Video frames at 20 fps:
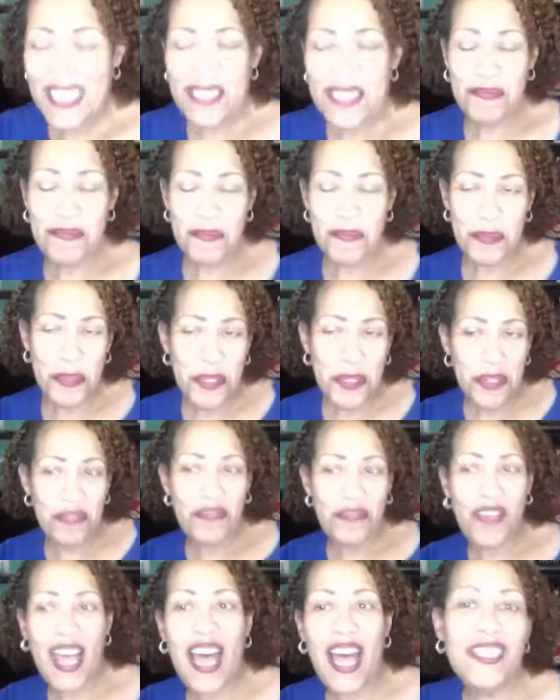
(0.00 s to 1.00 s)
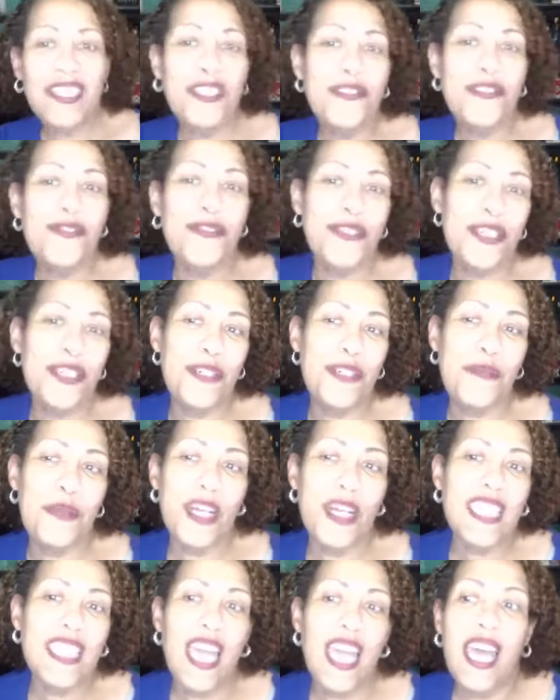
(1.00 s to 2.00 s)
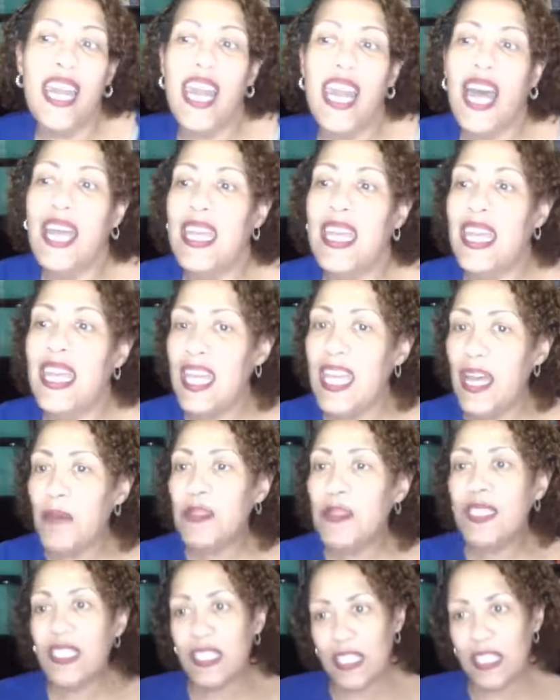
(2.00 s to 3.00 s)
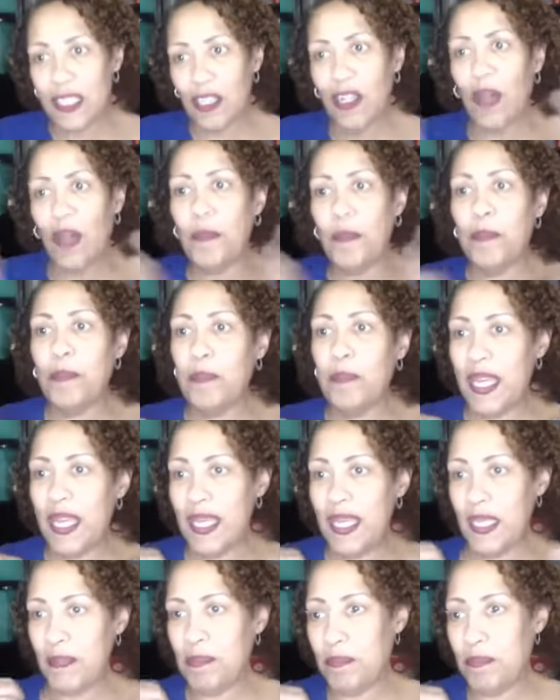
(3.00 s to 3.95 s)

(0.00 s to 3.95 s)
more value for your bucks. And it is still our painted